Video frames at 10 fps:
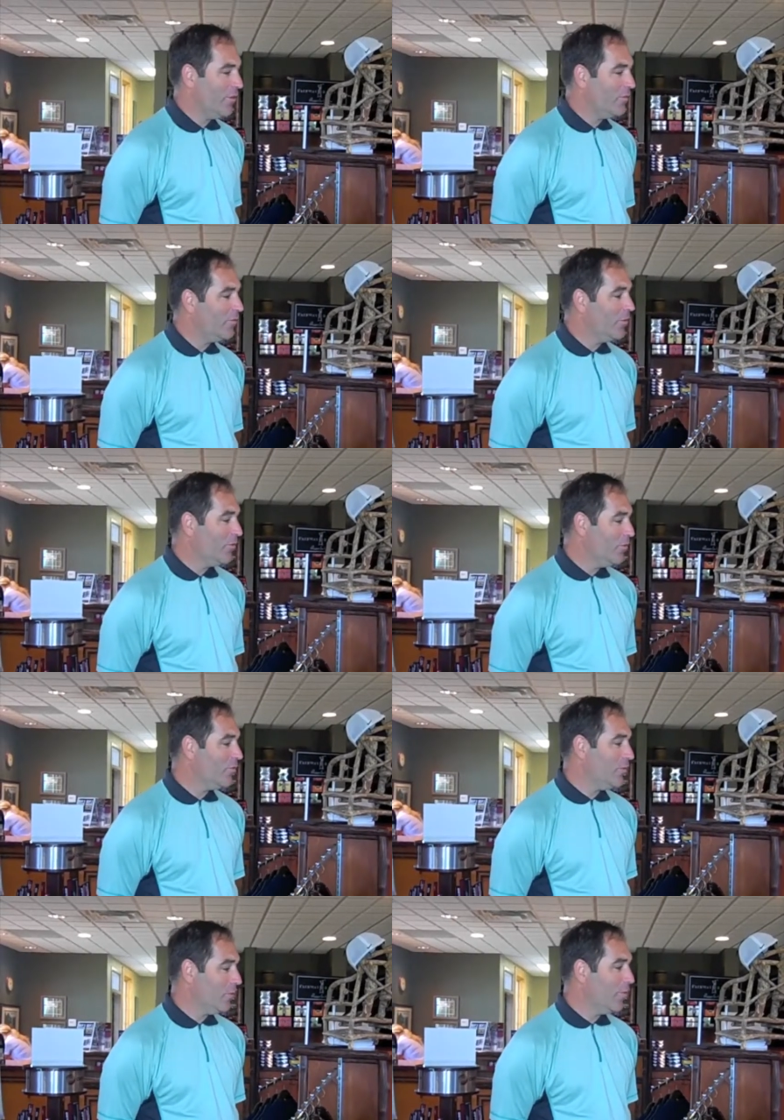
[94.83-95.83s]
that is
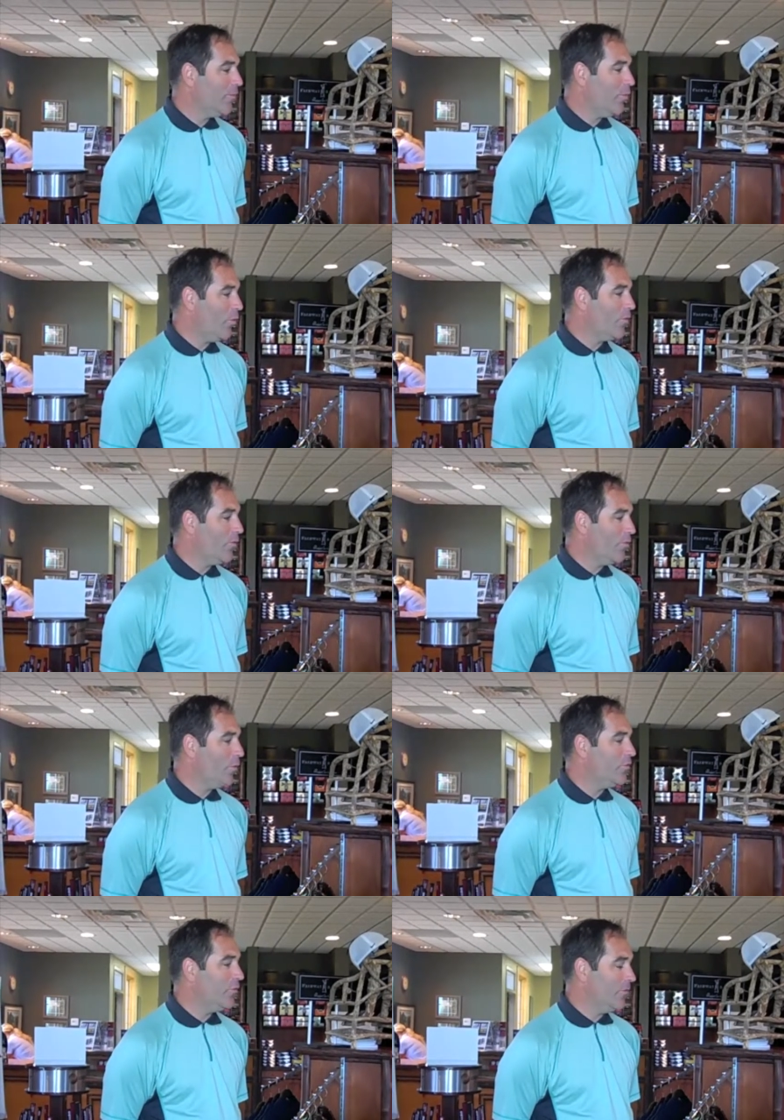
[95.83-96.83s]
usually a little bit more than
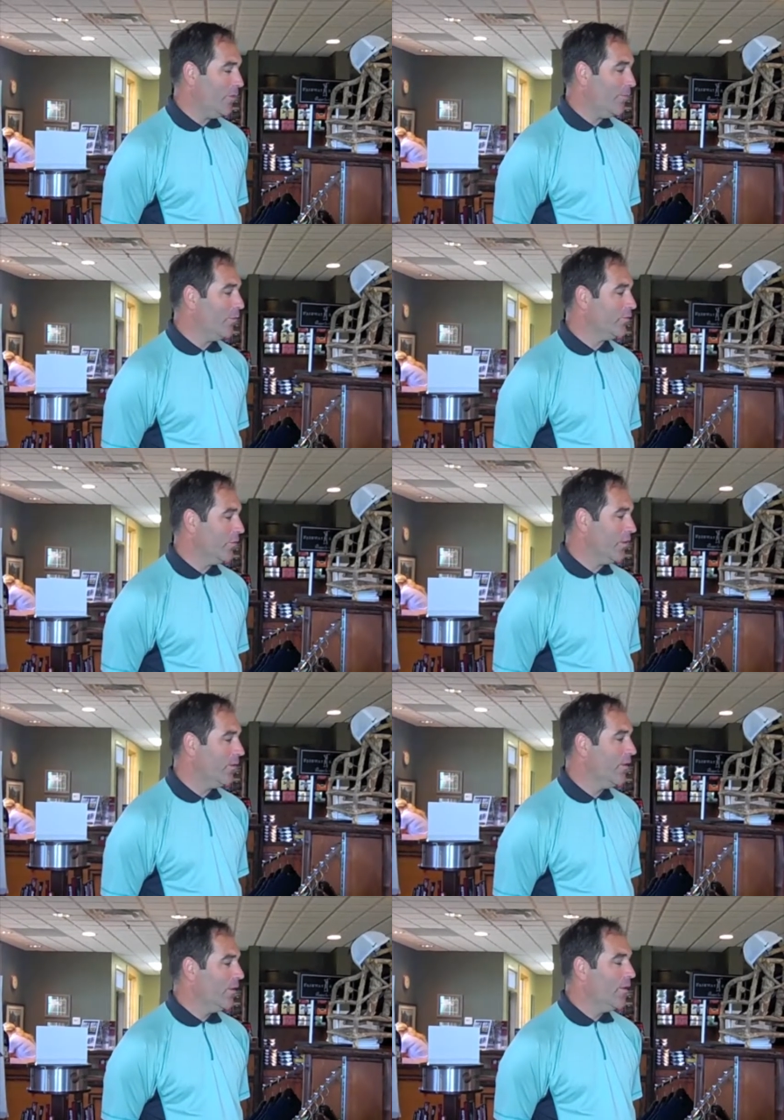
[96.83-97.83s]
most you see at most
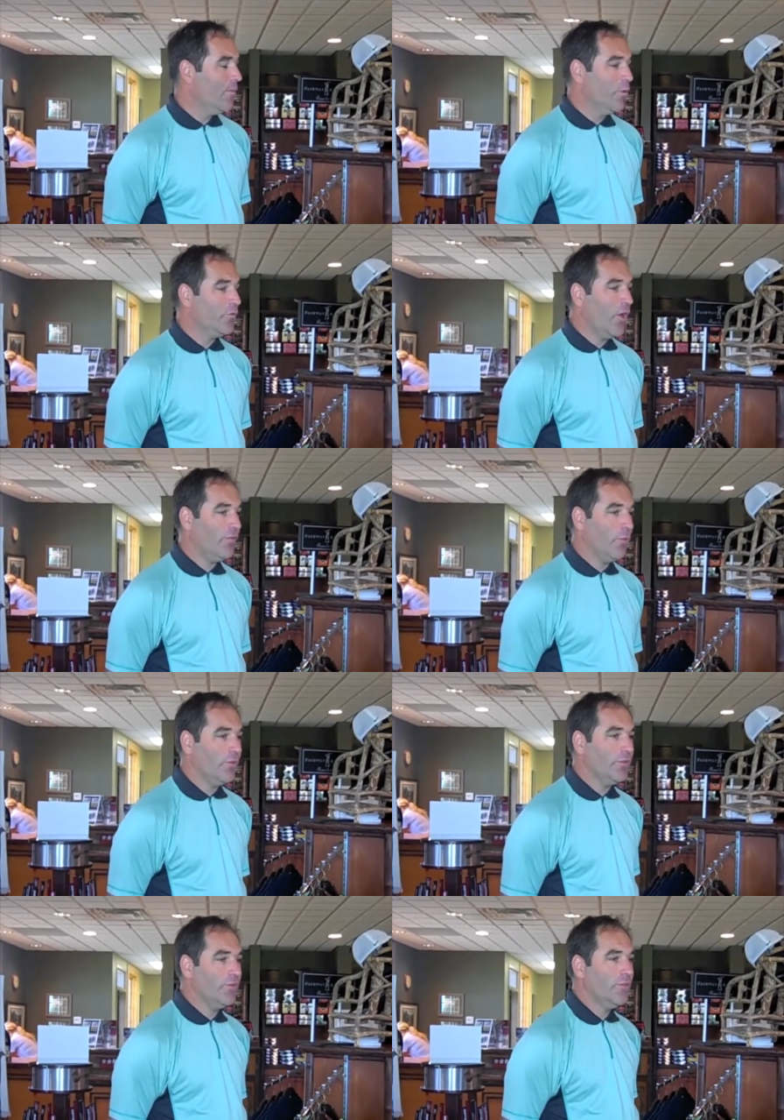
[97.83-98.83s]
uh, yeah. most golf
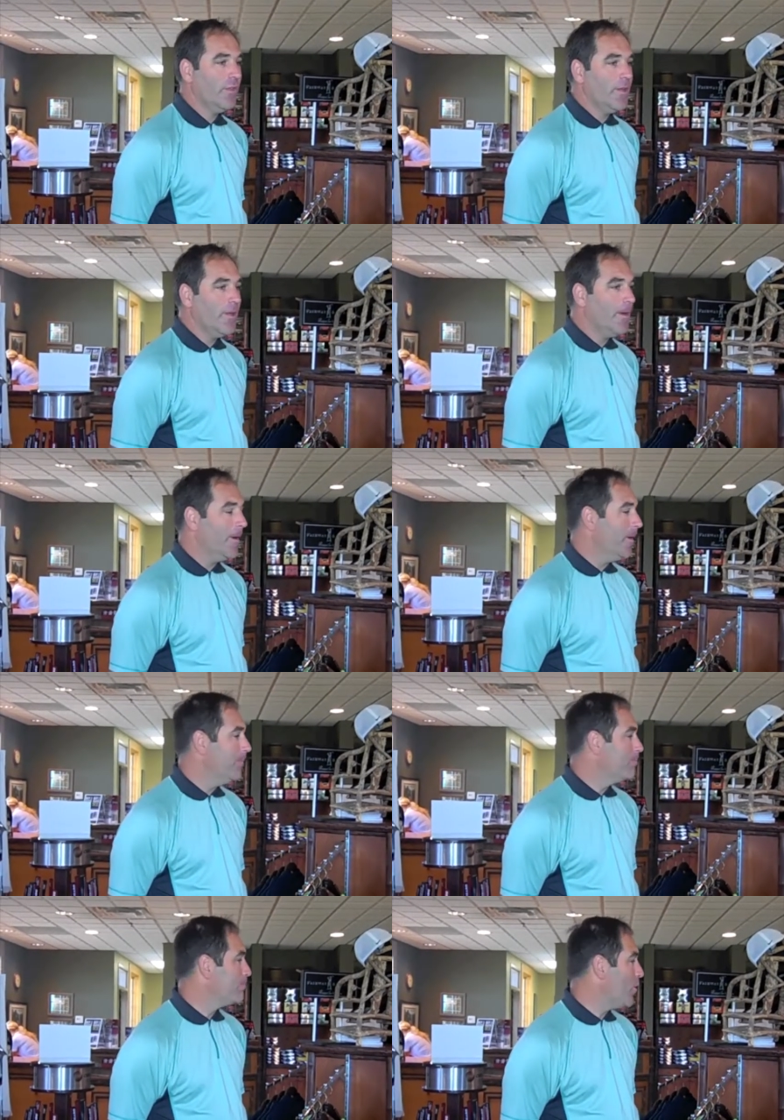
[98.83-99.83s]
courses.
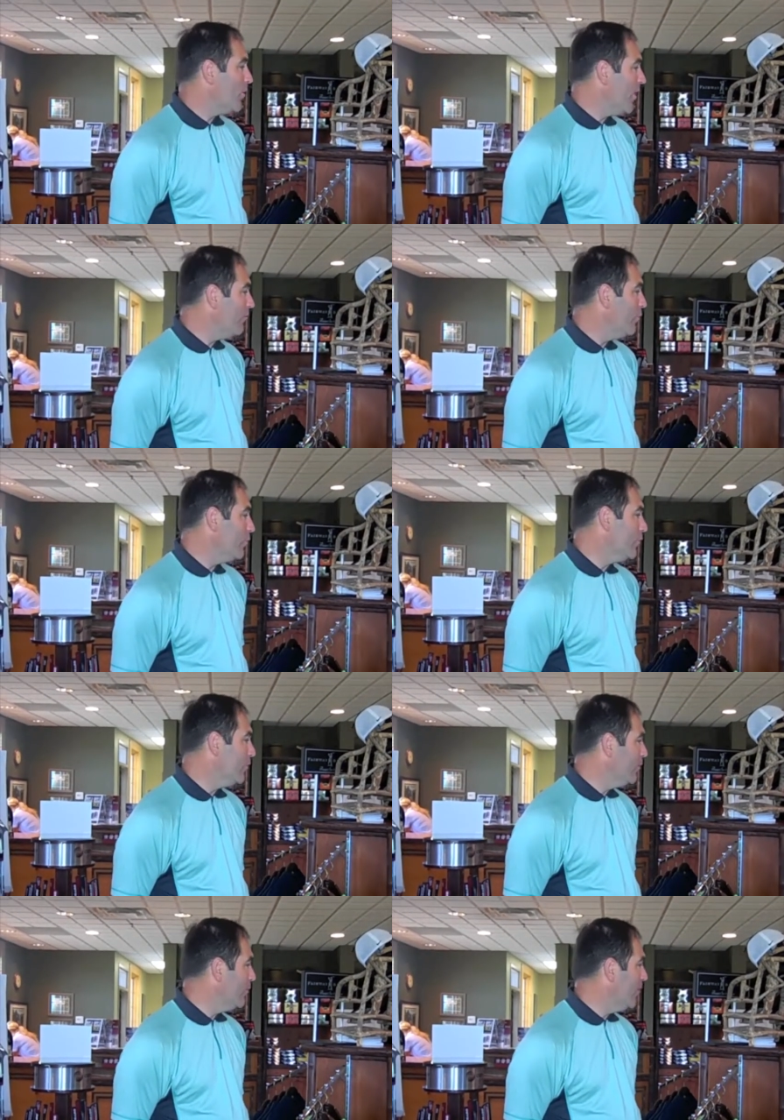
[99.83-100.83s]
Um, we have full
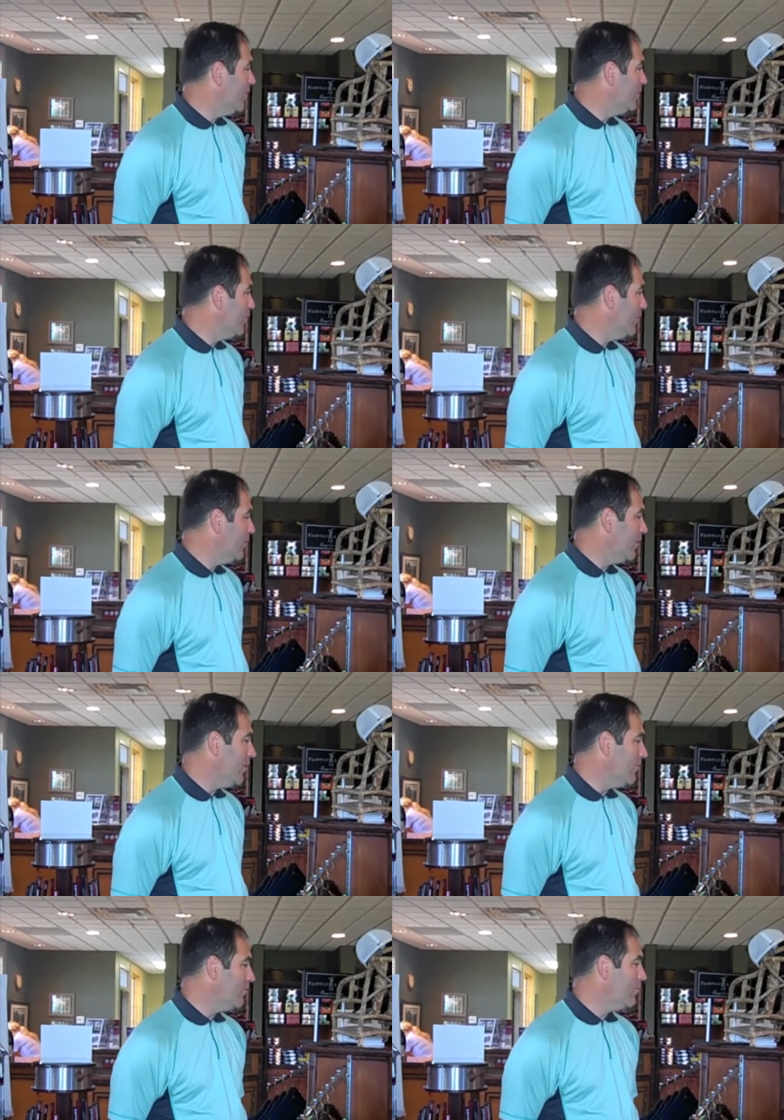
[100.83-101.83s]
service men's with
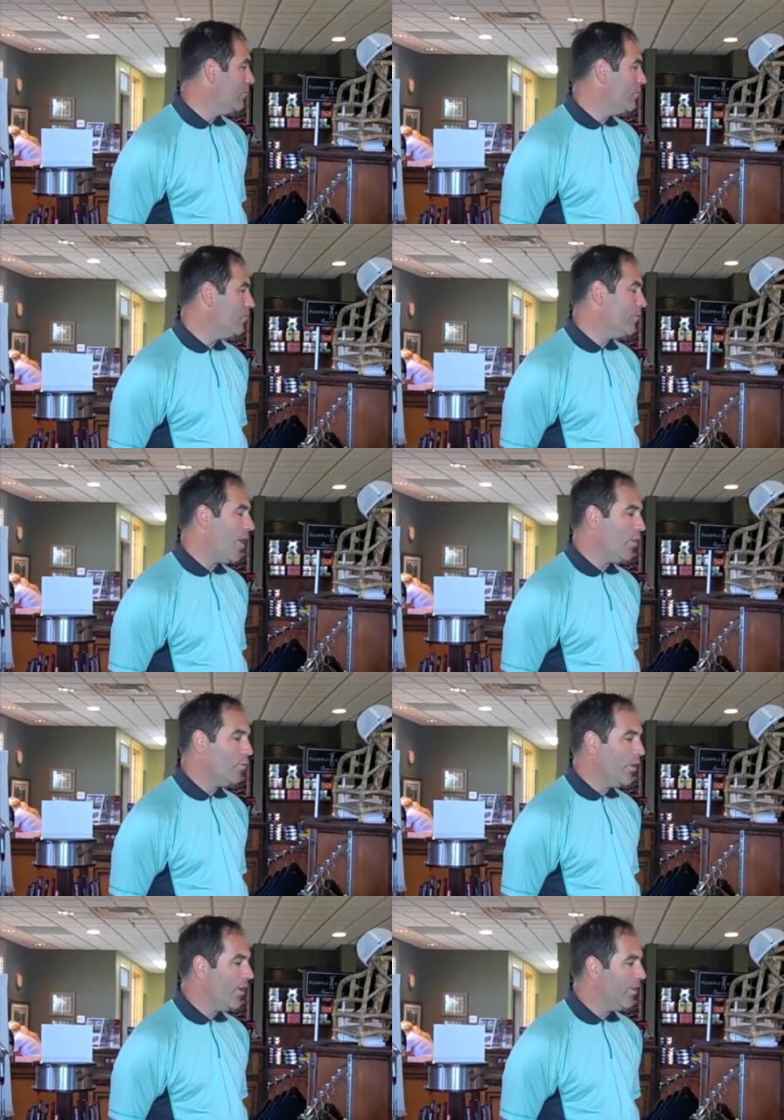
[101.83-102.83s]
uh,
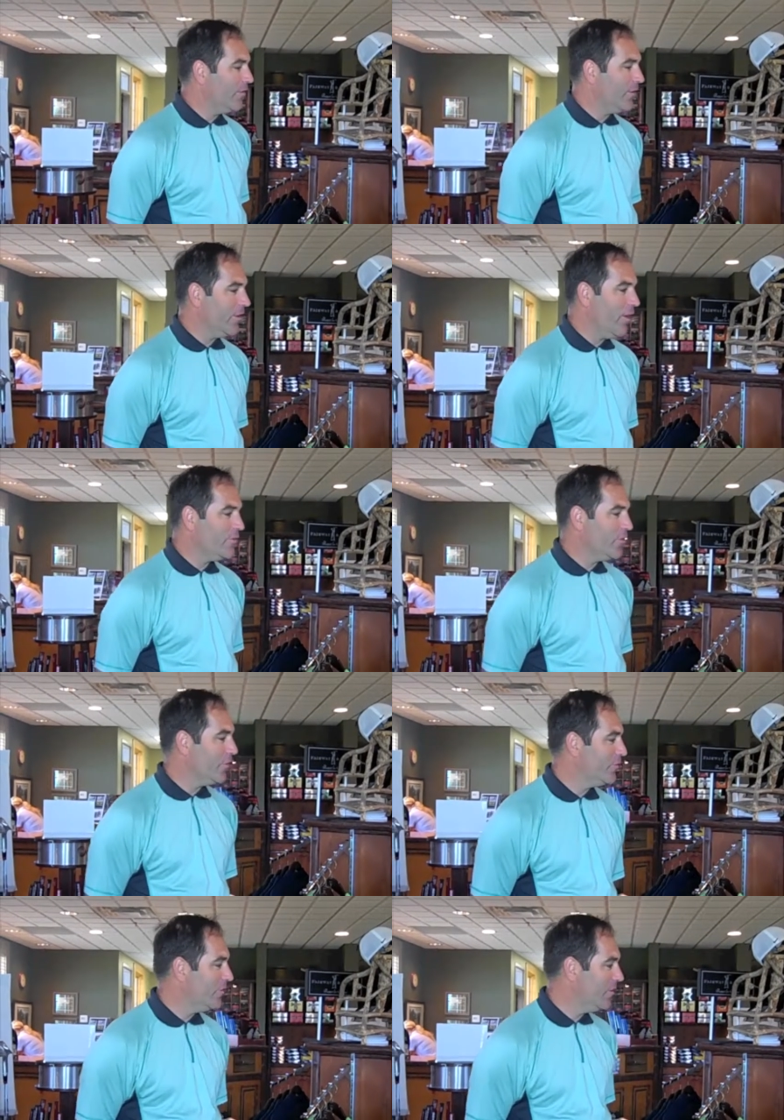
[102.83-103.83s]
outerwear to mm-hmm. golf
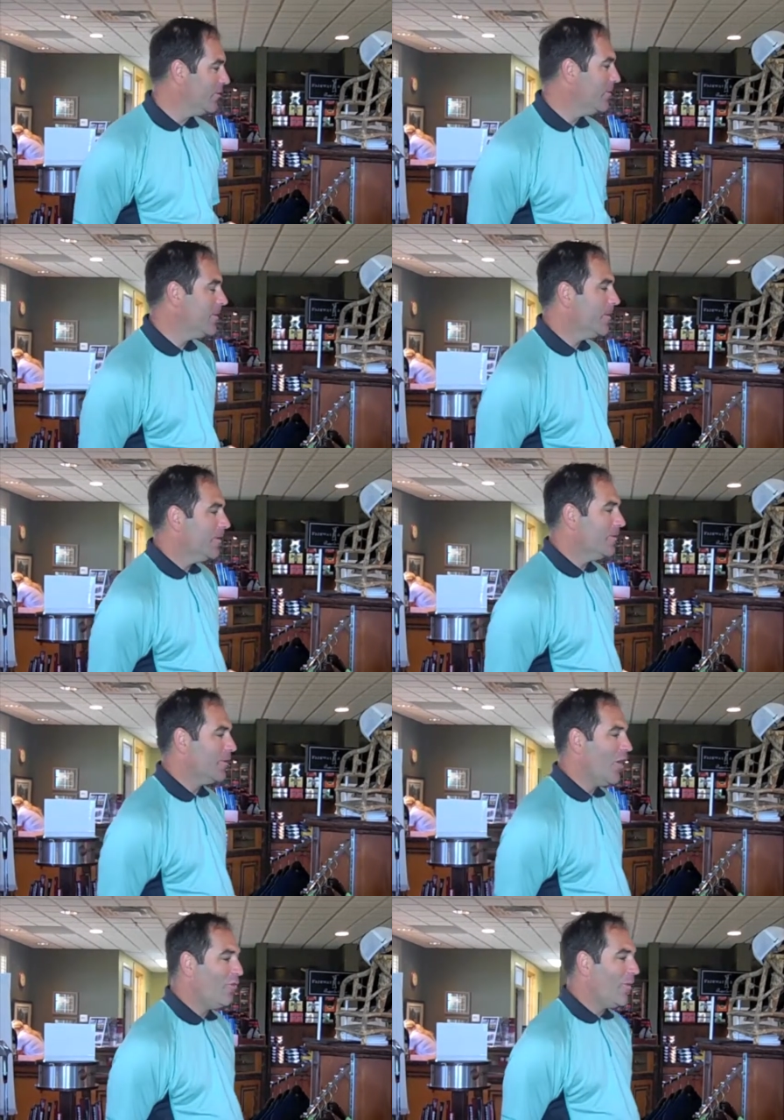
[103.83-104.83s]
shirts to, to
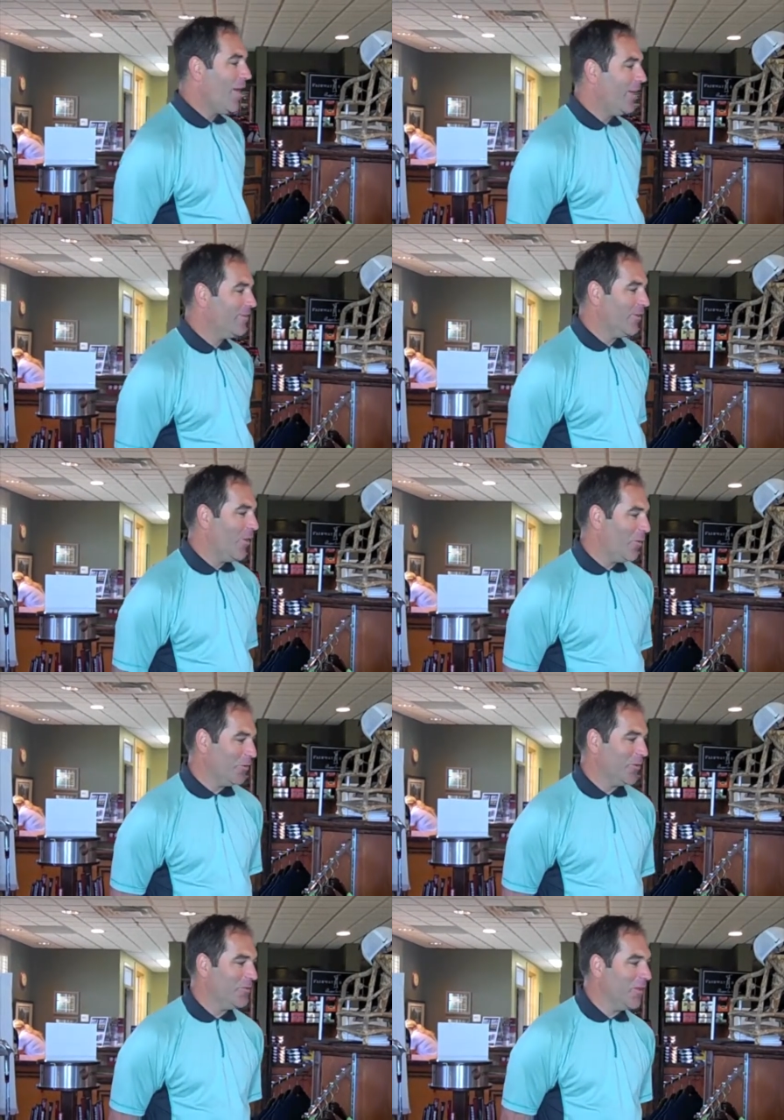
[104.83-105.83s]
golf bags to all the
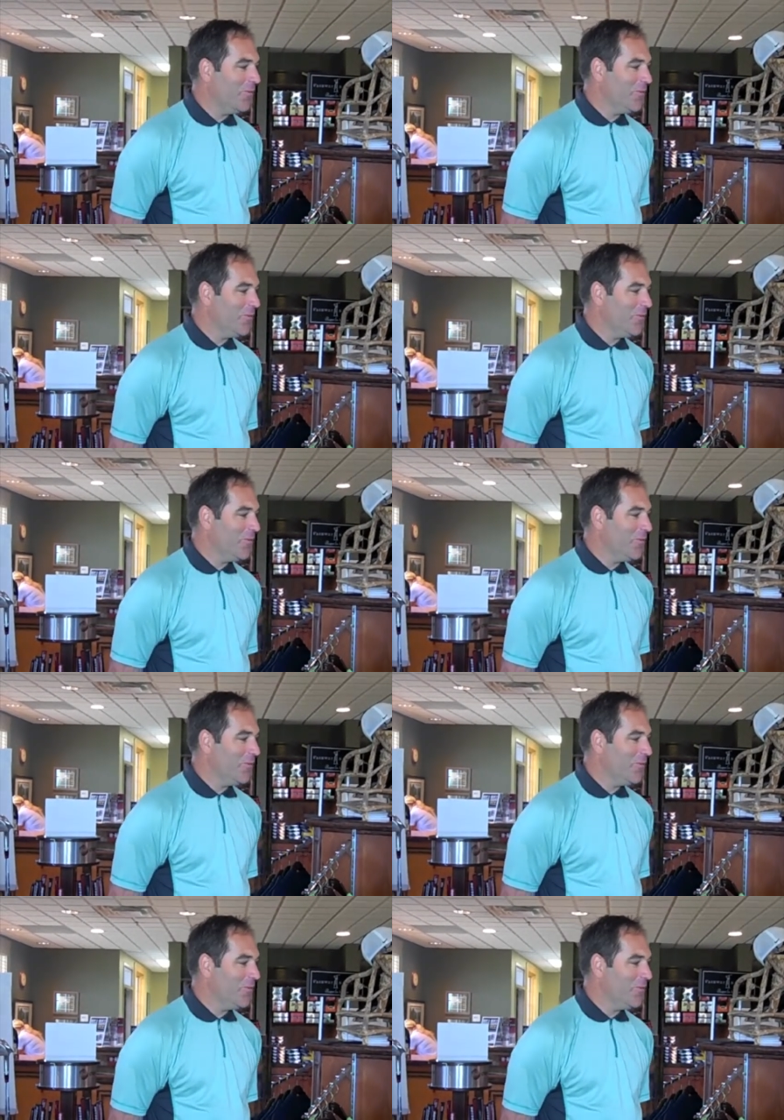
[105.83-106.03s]
good stuff.